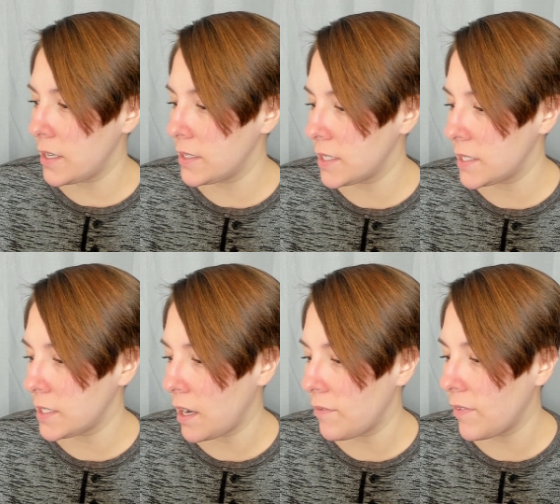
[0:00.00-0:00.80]
is the
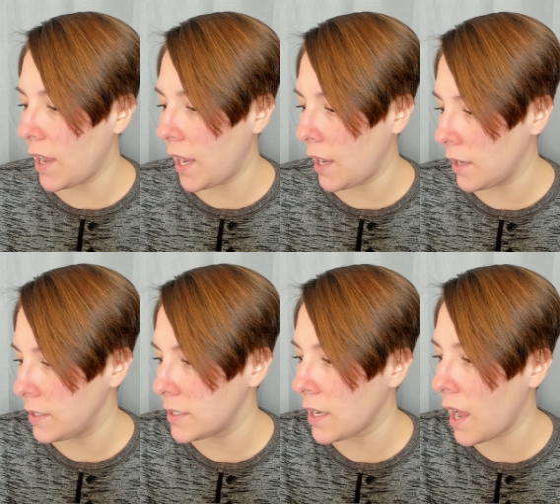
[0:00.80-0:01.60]
stuff,
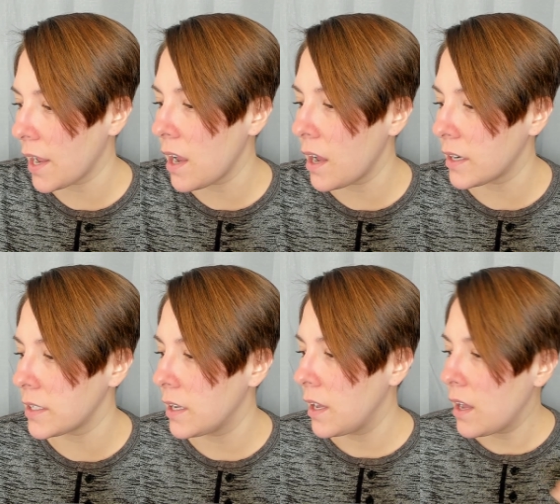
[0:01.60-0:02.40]
and I got
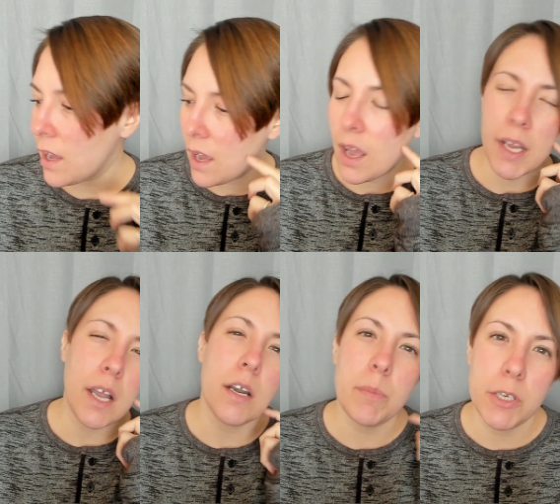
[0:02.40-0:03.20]
I
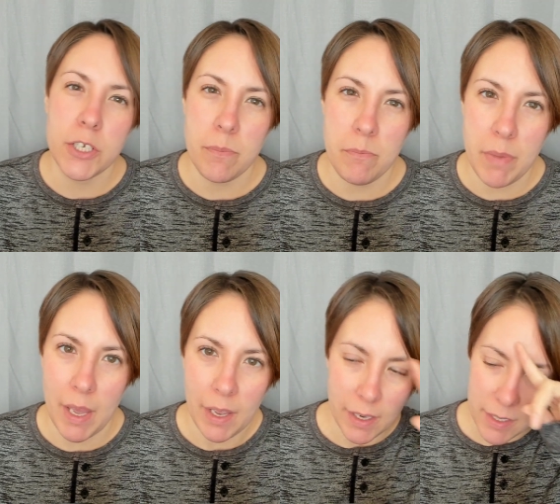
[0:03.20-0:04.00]
got a bunch of
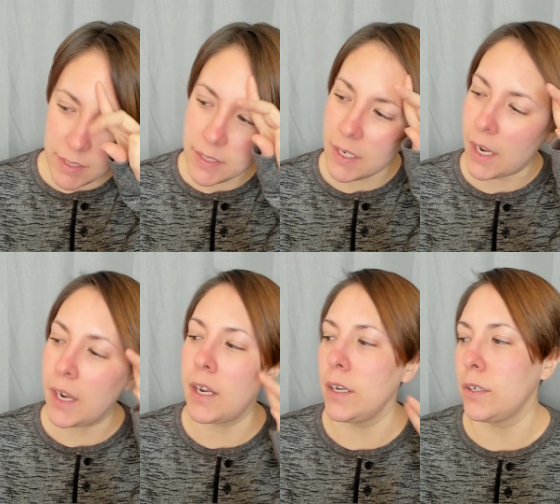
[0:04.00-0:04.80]
bags that
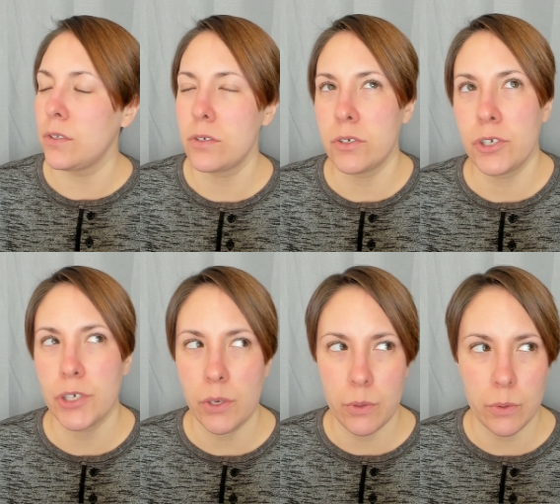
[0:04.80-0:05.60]
I
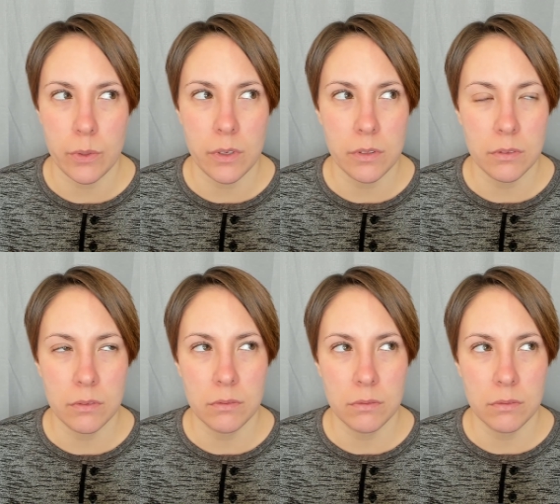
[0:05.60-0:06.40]
showed,
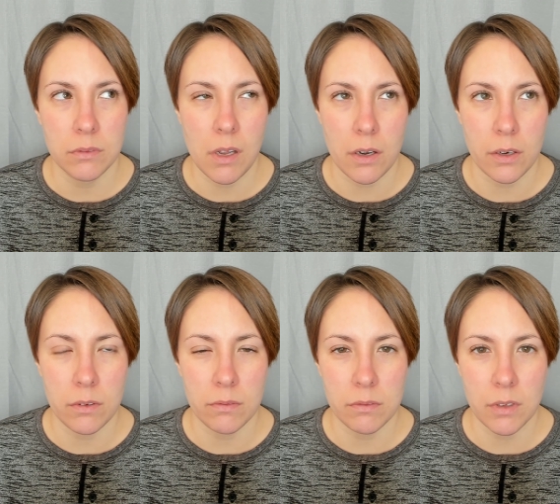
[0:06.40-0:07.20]
I don't know,
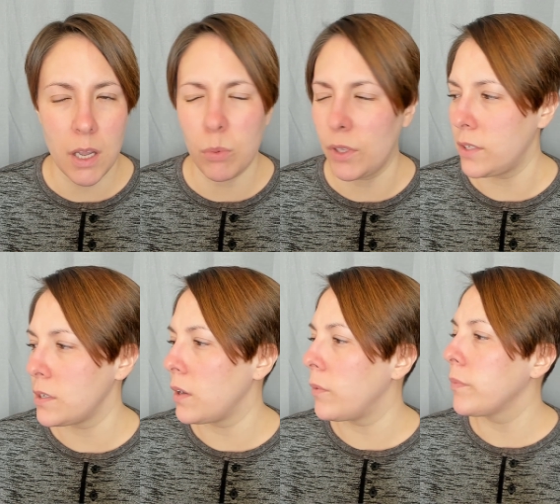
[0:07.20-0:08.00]
a couple days
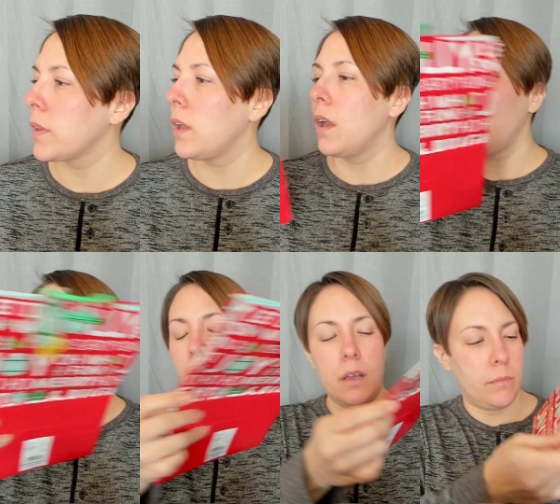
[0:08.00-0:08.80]
ago.
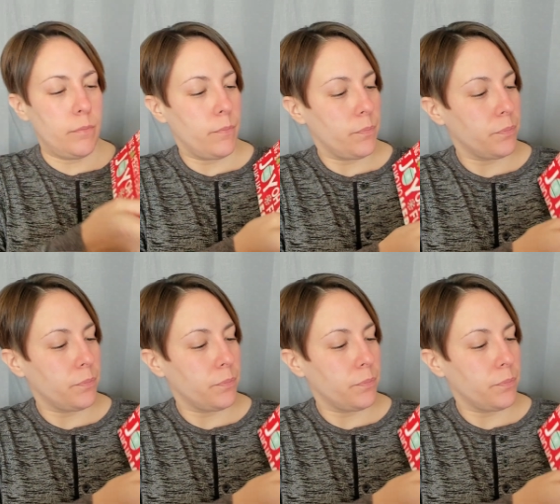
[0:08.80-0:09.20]
Um,